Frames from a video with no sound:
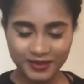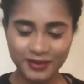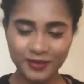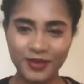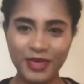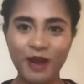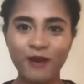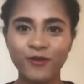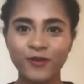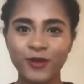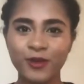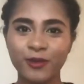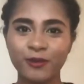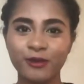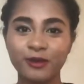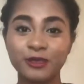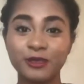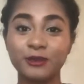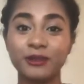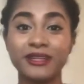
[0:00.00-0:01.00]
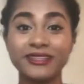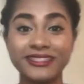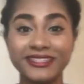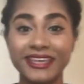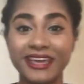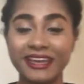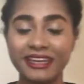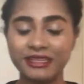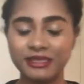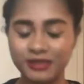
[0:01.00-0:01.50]
So without further ado,
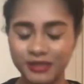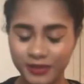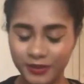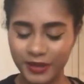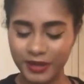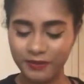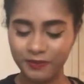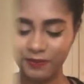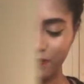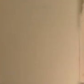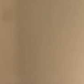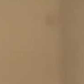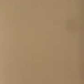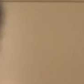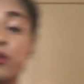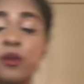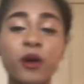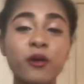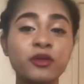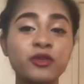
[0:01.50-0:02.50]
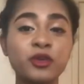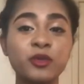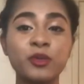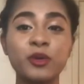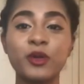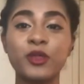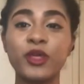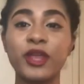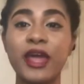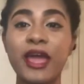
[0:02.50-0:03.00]
let's get into it. So the poetry
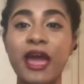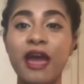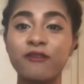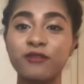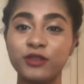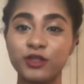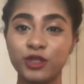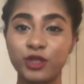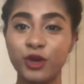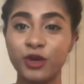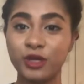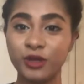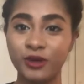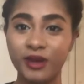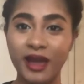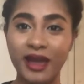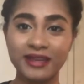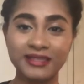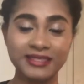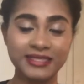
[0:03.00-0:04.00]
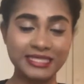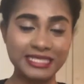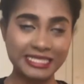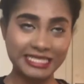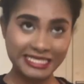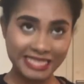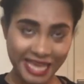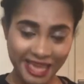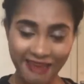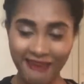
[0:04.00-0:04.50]
book that I have to show you guys
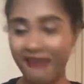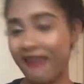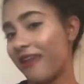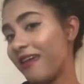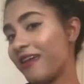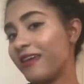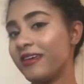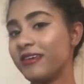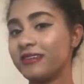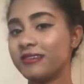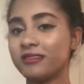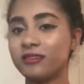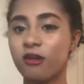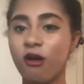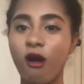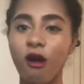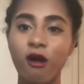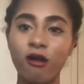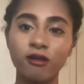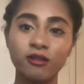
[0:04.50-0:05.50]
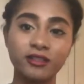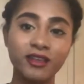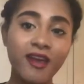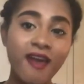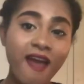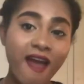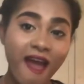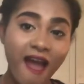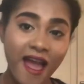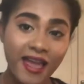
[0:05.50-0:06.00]
today is called
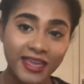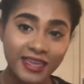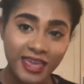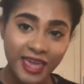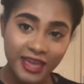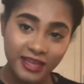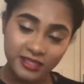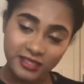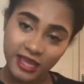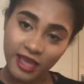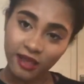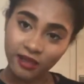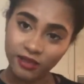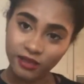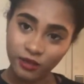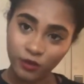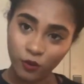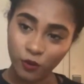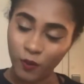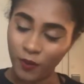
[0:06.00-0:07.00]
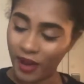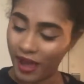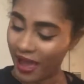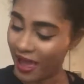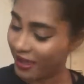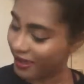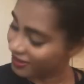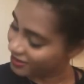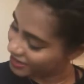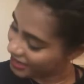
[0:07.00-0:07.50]
I Can't Tell You
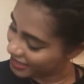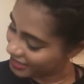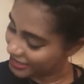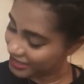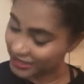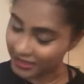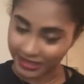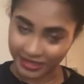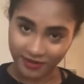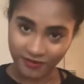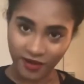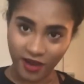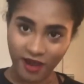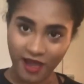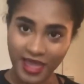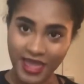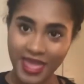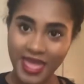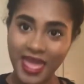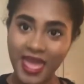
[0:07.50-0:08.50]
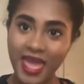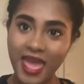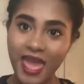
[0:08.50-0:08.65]
by Nathan Levi.